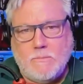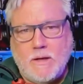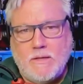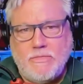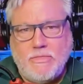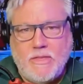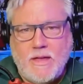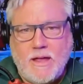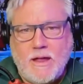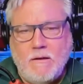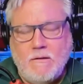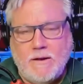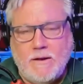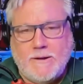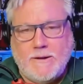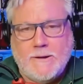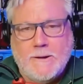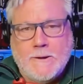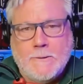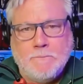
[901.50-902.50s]
a month there.
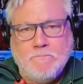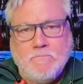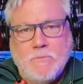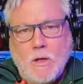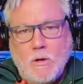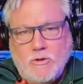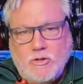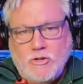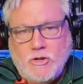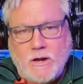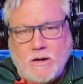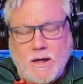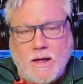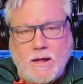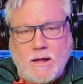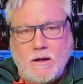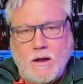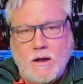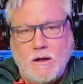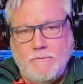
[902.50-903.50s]
And John and
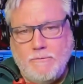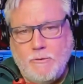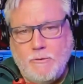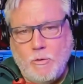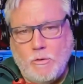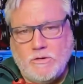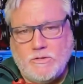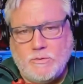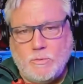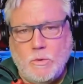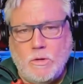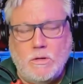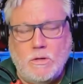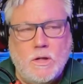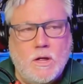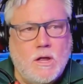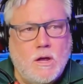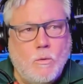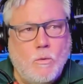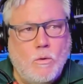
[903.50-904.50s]
I, of course, we're
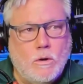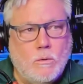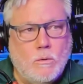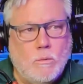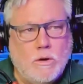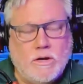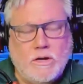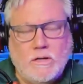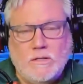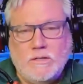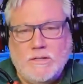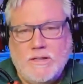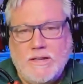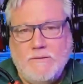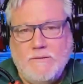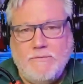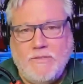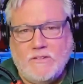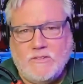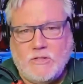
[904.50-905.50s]
going to
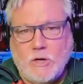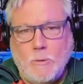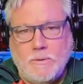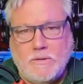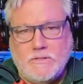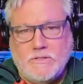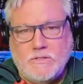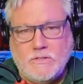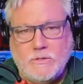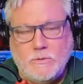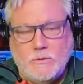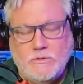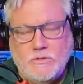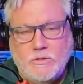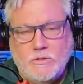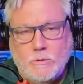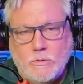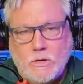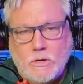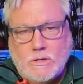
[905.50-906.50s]
leave things open to
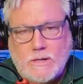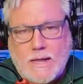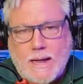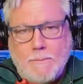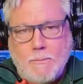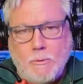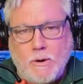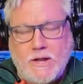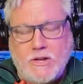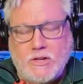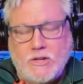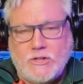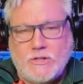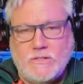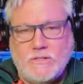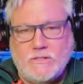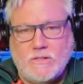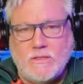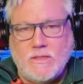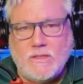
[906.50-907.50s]
do collaborations
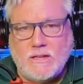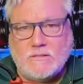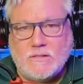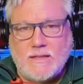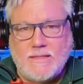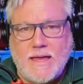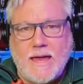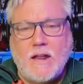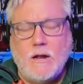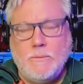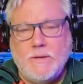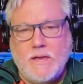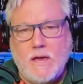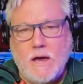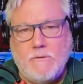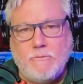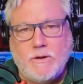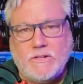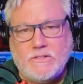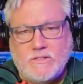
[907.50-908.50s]
and things like that. I'll be
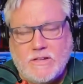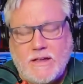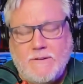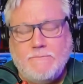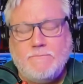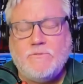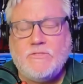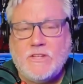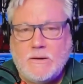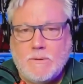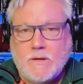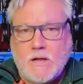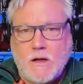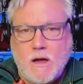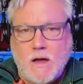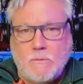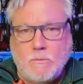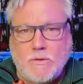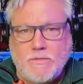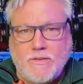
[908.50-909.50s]
covering, say,
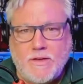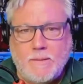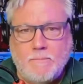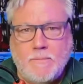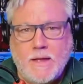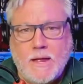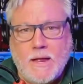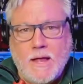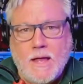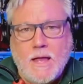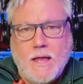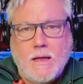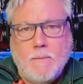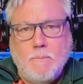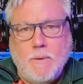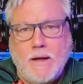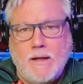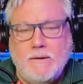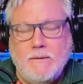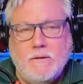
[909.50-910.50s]
CinemaCon with him.
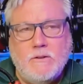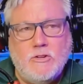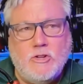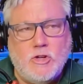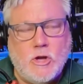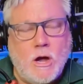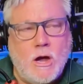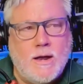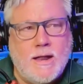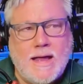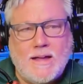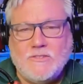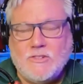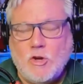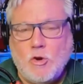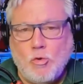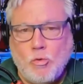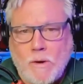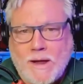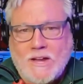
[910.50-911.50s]
But John has
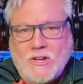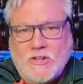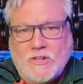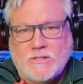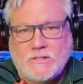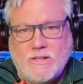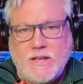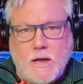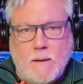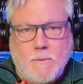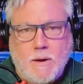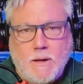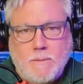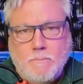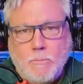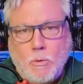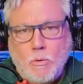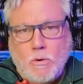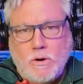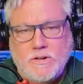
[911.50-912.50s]
graciously come
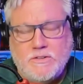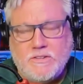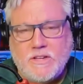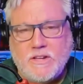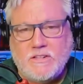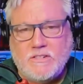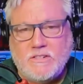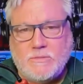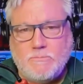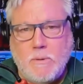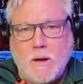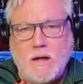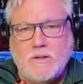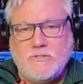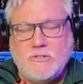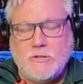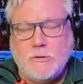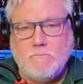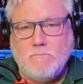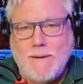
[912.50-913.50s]
on board. He's going to
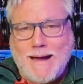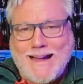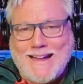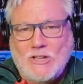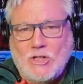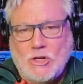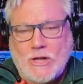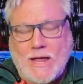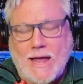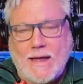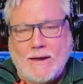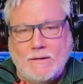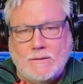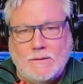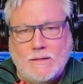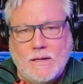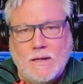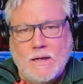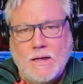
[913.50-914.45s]
sponsor my channel.